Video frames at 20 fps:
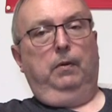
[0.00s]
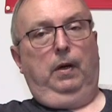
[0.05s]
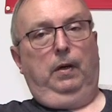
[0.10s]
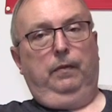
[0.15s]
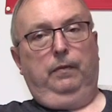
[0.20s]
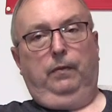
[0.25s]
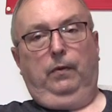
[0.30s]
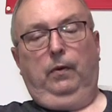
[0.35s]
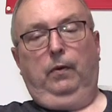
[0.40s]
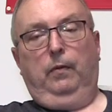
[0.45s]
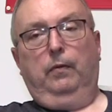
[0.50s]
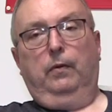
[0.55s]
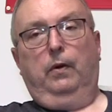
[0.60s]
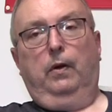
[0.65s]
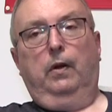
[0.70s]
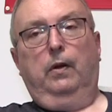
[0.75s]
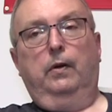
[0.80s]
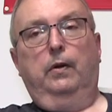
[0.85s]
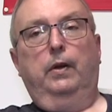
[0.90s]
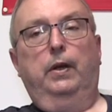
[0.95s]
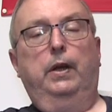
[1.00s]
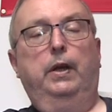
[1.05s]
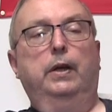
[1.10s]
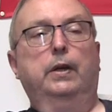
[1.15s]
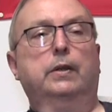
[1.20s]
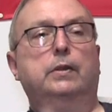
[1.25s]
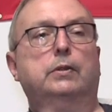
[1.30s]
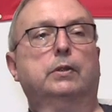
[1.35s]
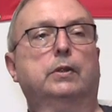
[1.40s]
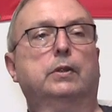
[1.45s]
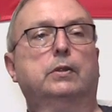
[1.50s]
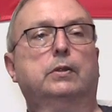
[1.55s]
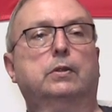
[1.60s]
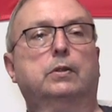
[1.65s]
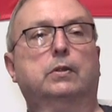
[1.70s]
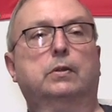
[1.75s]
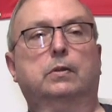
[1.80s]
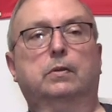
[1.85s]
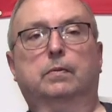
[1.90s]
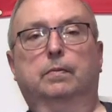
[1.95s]
around for over 100 years, and
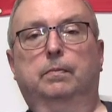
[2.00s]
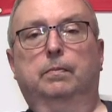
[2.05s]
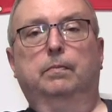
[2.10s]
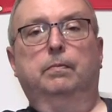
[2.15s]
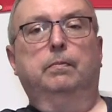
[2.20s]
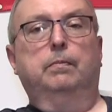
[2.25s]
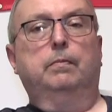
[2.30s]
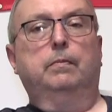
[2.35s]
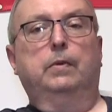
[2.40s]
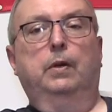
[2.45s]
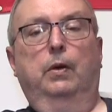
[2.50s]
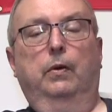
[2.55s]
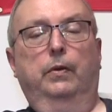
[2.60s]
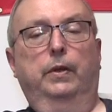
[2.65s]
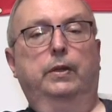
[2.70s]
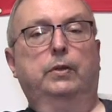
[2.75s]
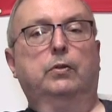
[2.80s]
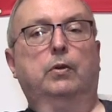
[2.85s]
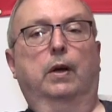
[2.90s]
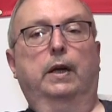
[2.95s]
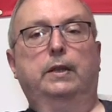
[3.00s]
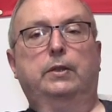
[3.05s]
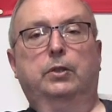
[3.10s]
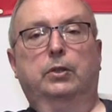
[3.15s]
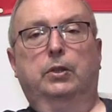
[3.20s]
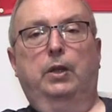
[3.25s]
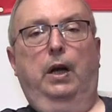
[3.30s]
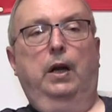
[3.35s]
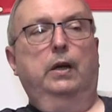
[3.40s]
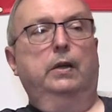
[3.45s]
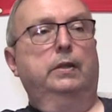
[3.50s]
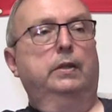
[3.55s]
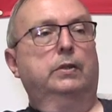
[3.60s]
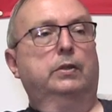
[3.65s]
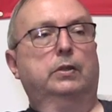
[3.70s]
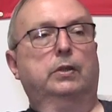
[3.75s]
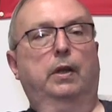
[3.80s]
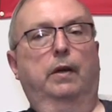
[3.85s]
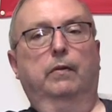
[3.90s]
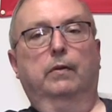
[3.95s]
it's you know they tried starting it
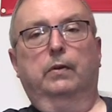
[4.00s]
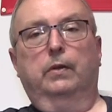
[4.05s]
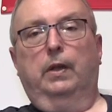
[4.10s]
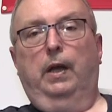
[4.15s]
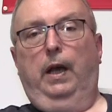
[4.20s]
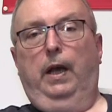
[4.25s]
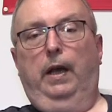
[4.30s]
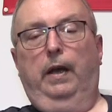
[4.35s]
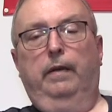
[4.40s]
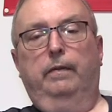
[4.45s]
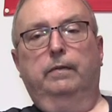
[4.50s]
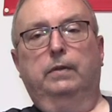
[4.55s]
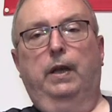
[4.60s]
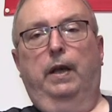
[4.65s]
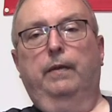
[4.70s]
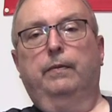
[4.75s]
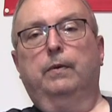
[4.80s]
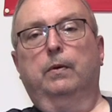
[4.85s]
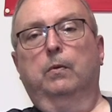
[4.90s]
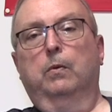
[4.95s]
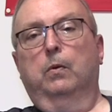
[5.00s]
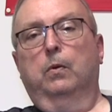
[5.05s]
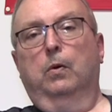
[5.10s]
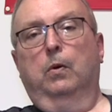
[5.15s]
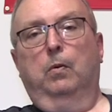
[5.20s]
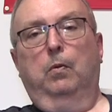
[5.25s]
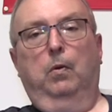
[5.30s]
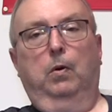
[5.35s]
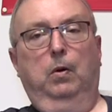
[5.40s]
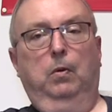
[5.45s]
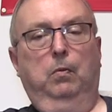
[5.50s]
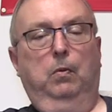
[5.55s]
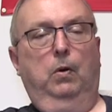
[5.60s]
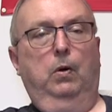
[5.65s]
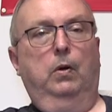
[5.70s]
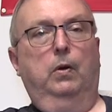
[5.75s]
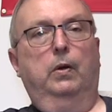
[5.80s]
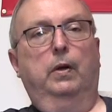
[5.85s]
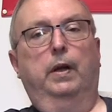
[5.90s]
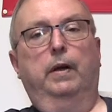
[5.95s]
several times after World War
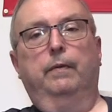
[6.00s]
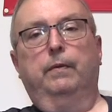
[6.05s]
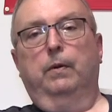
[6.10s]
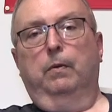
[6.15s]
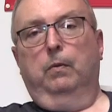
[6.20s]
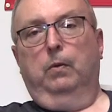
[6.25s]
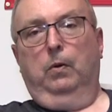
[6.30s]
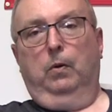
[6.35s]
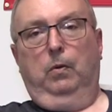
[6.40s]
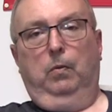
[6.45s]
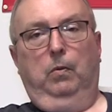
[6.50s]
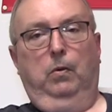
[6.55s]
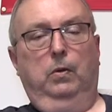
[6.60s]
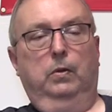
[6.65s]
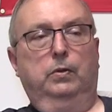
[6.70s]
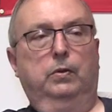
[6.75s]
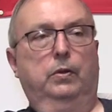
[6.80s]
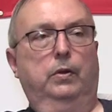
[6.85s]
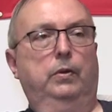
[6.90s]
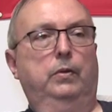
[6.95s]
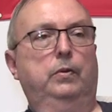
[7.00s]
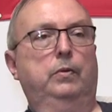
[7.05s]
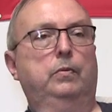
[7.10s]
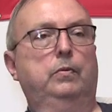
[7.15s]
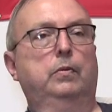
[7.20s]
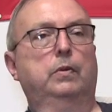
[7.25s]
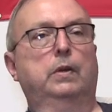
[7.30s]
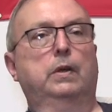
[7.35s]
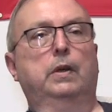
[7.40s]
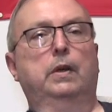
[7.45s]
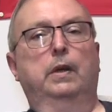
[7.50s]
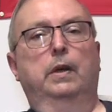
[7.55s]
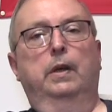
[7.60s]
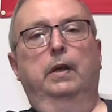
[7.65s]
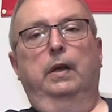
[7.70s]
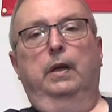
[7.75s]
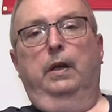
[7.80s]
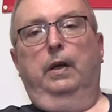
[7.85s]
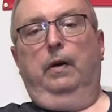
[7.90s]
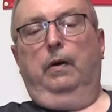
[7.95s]
One, after World War Two,
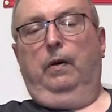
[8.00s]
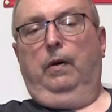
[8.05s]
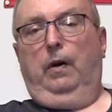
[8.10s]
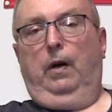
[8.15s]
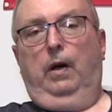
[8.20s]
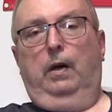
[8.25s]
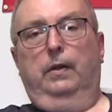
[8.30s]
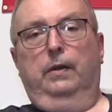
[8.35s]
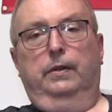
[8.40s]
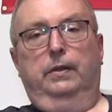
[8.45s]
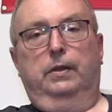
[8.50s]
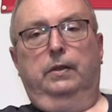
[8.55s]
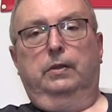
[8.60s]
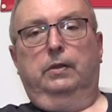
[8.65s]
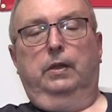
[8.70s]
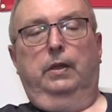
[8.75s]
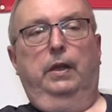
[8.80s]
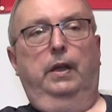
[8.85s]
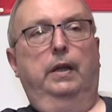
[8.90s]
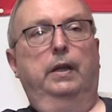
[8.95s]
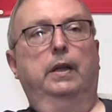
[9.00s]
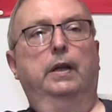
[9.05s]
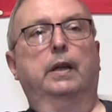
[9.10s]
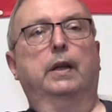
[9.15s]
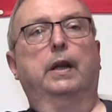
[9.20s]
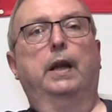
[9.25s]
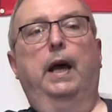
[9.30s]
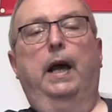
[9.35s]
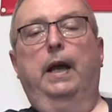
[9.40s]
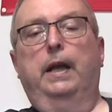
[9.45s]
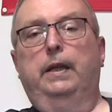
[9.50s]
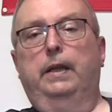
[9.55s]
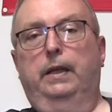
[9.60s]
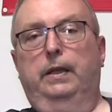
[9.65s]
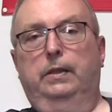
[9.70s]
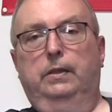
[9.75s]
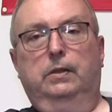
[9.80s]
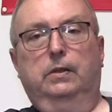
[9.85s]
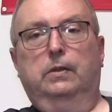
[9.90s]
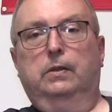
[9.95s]
you know all of this, and then in the
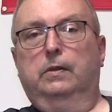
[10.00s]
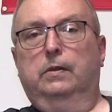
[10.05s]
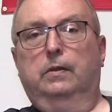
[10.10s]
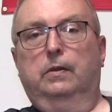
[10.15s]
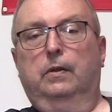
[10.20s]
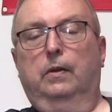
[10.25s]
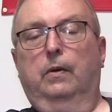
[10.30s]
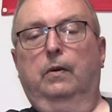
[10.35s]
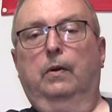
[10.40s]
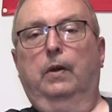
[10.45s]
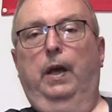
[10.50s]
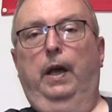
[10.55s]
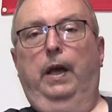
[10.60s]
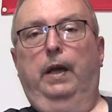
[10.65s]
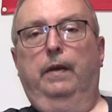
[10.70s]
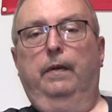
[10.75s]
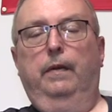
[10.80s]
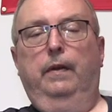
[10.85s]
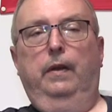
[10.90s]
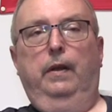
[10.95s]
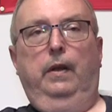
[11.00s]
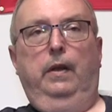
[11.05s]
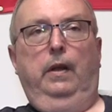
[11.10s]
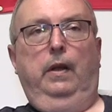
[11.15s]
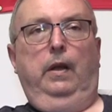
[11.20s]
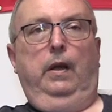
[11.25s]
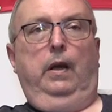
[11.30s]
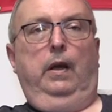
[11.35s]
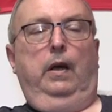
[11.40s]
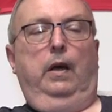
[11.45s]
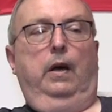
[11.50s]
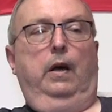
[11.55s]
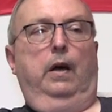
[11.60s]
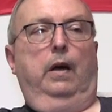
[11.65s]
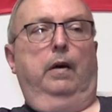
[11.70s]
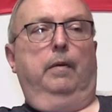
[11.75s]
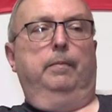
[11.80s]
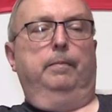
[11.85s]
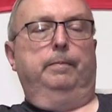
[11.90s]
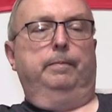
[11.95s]
90s, okay.
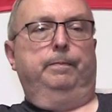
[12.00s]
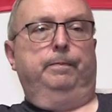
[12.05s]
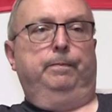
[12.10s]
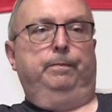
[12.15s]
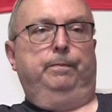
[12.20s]
Um,